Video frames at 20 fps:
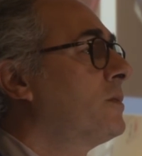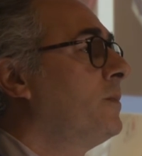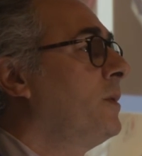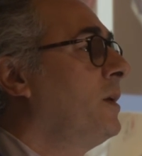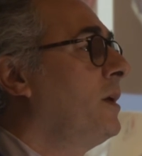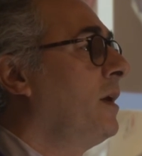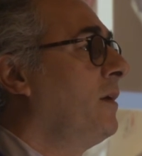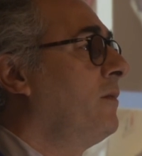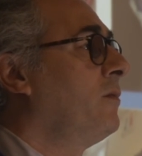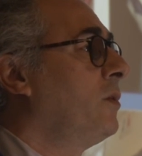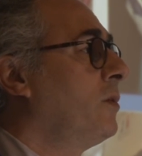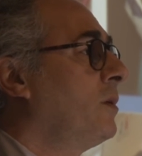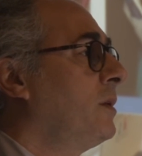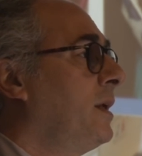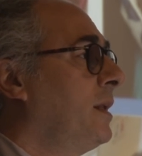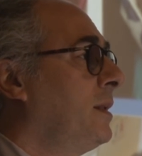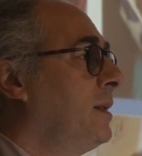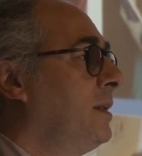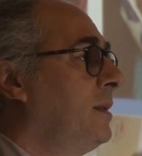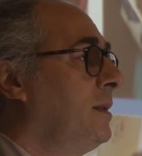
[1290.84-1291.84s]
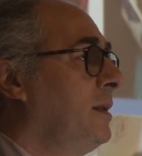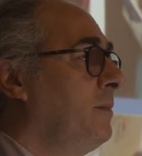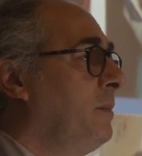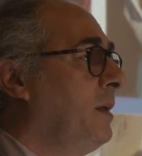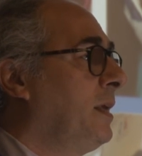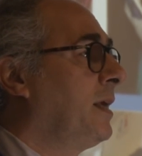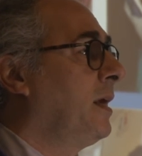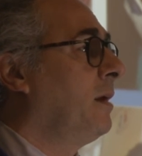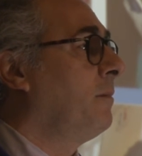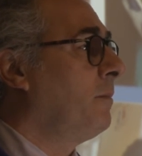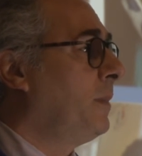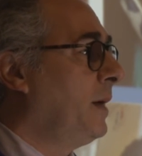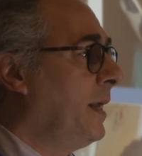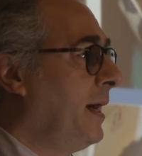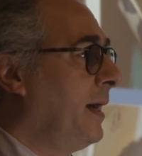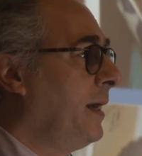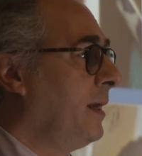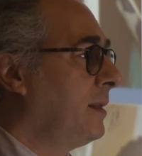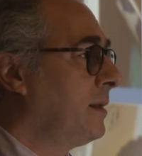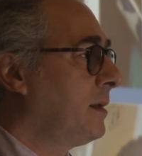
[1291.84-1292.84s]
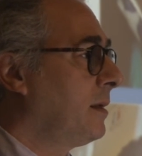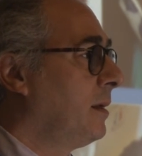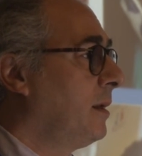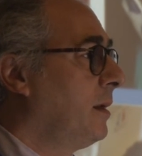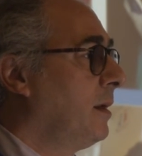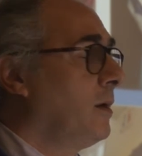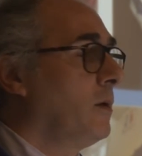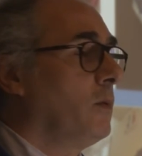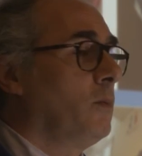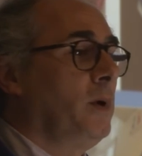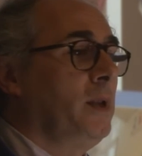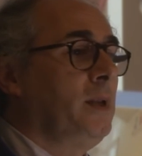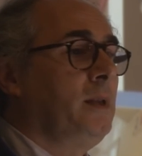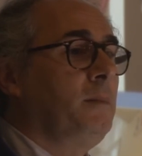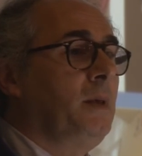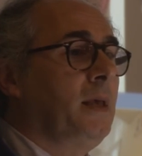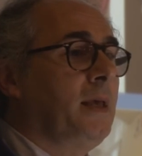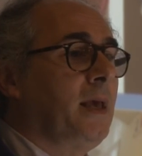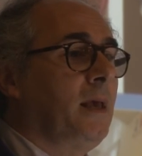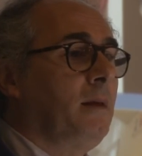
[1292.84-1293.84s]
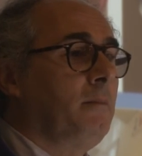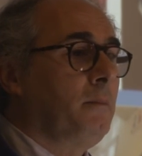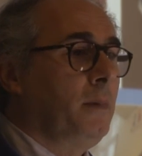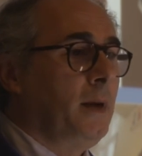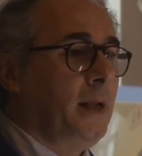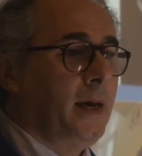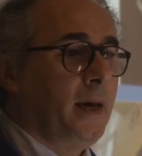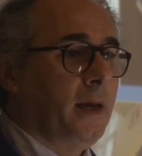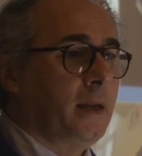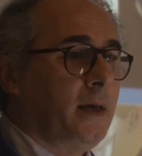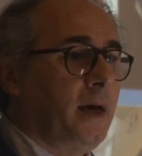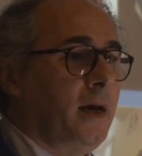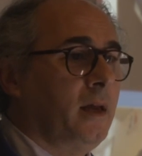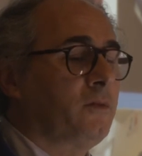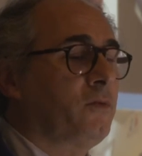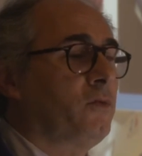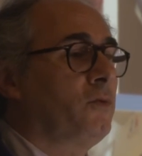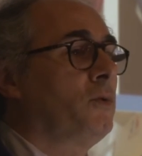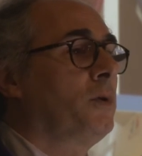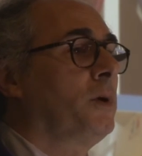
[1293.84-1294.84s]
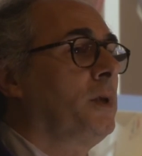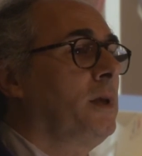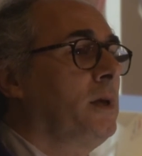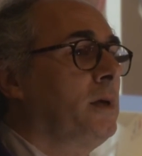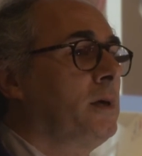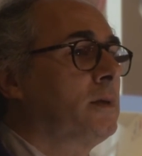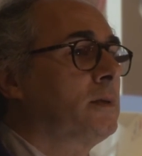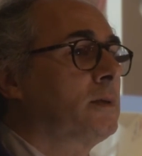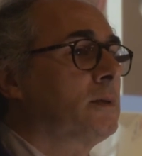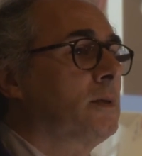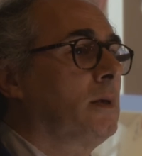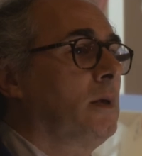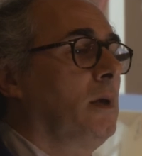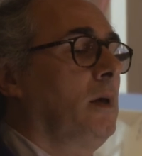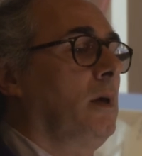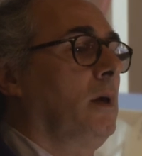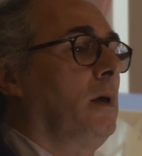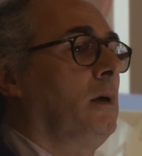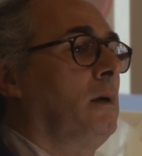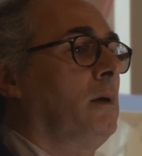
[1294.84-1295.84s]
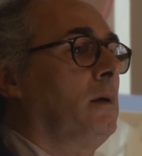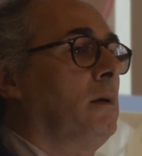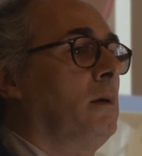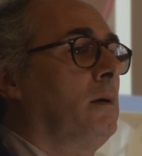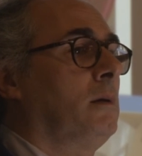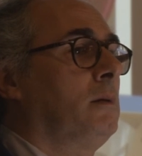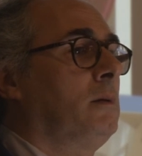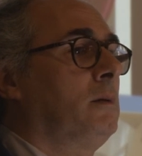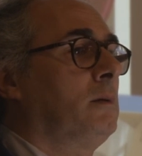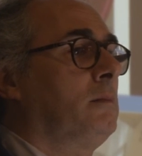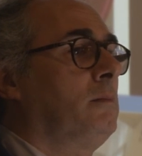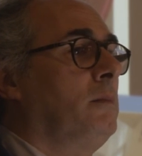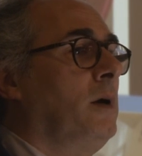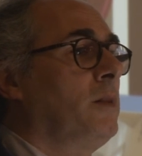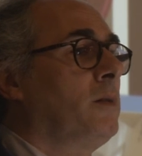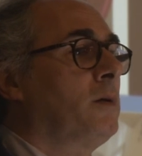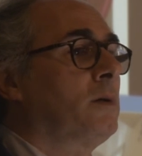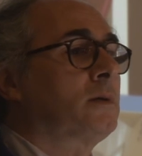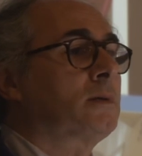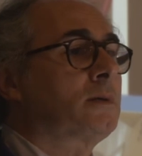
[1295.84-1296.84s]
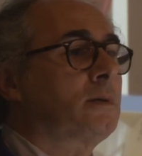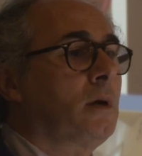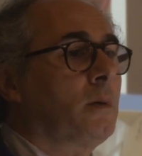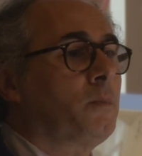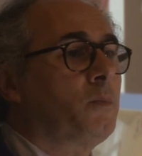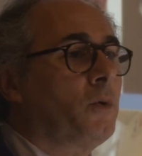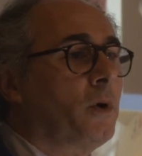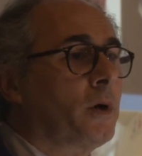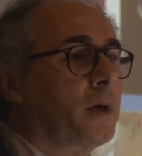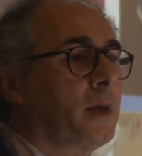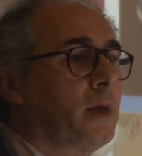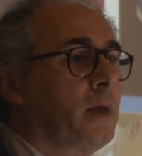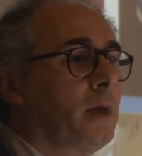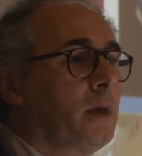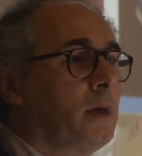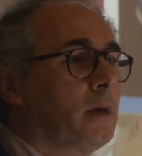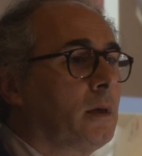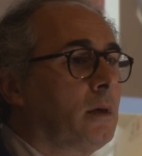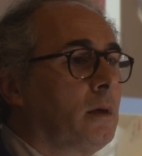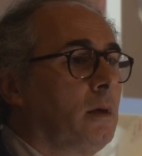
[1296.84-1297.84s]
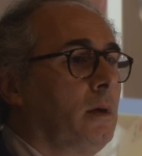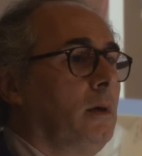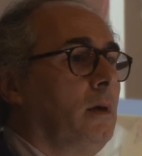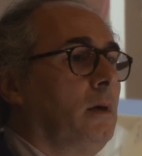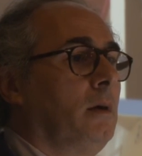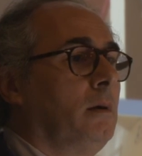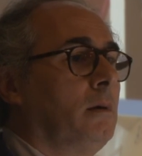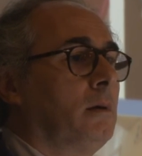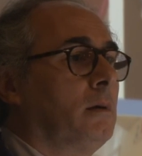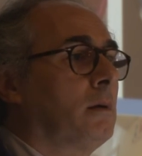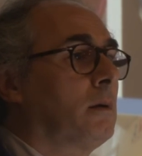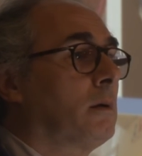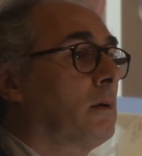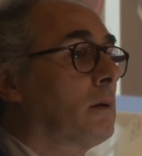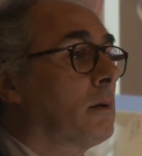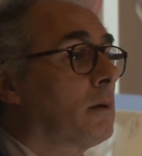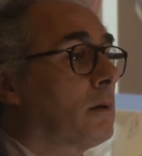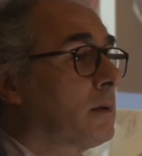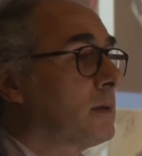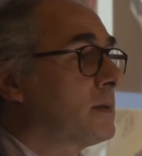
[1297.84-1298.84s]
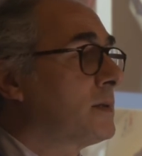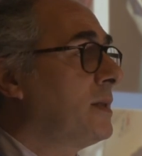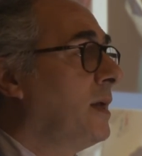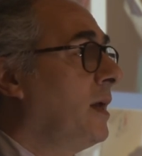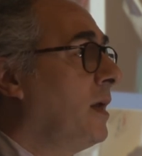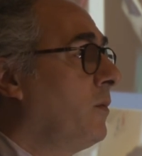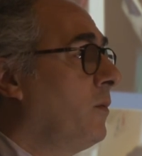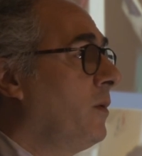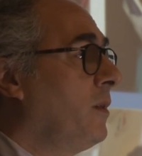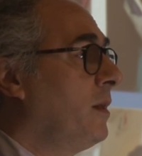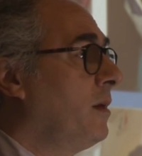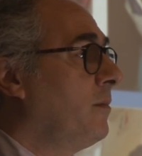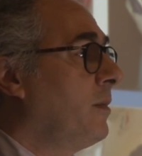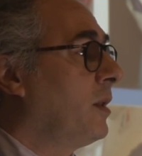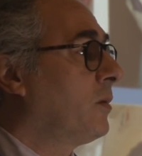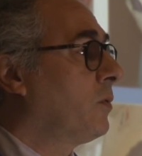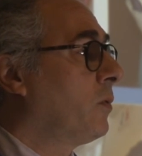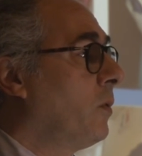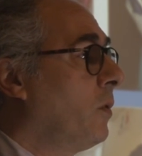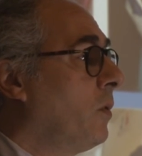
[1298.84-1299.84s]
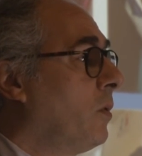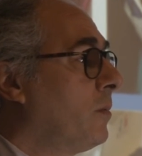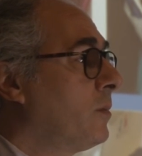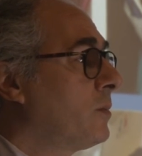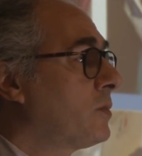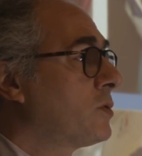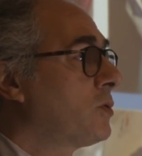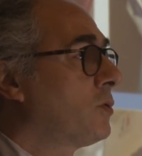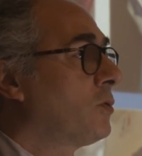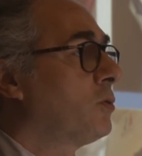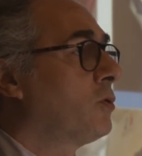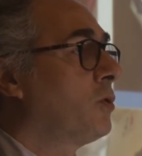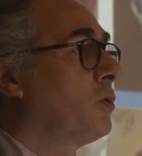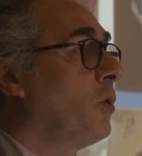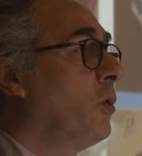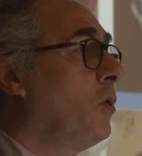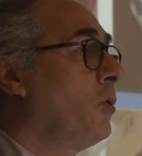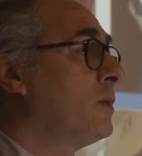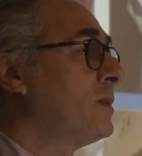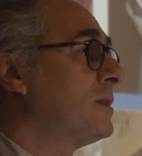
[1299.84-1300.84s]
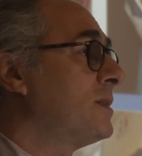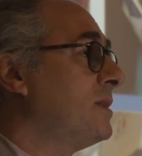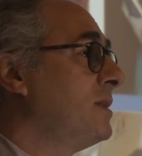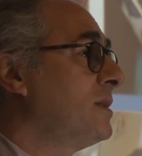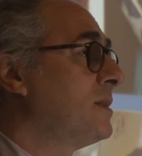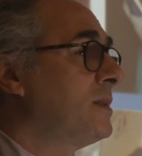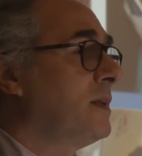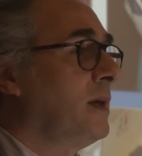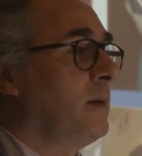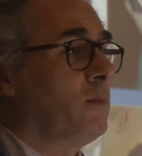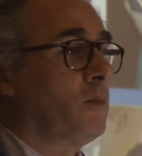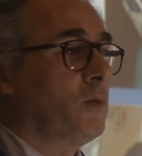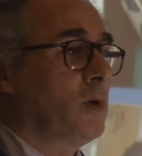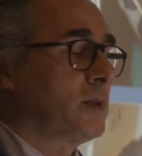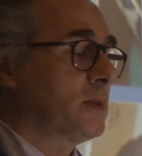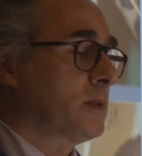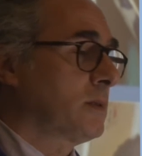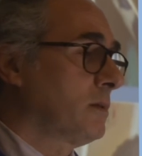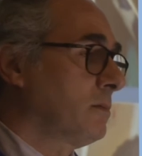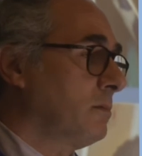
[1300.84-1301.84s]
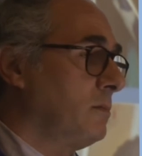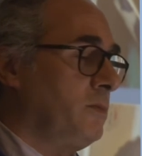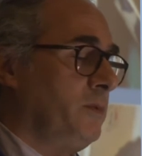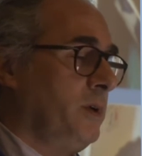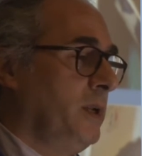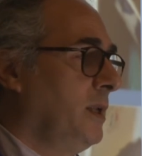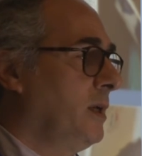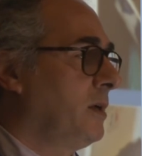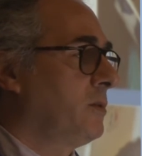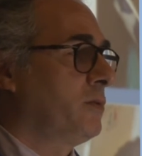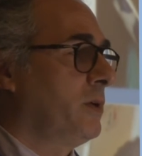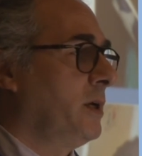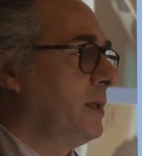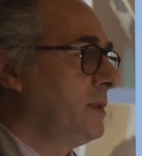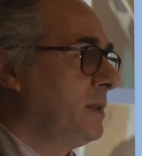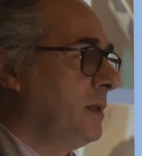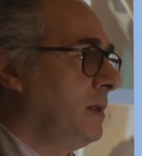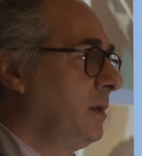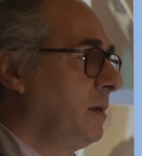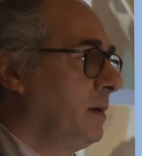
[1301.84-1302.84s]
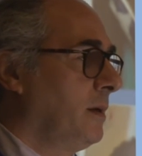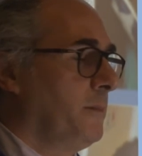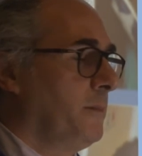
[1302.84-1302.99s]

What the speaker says: behavior that he became blind. When he became blind at 4 years, the mother stopped working, stay with him at home. So the whole system was really crazy.